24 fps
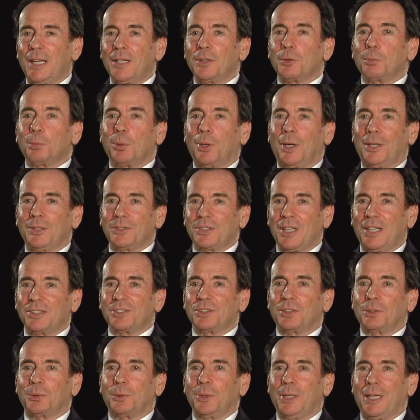enterprise has
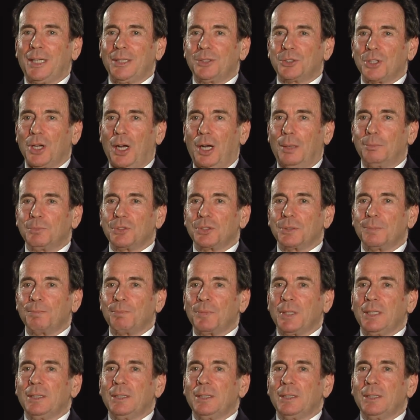to create jobs.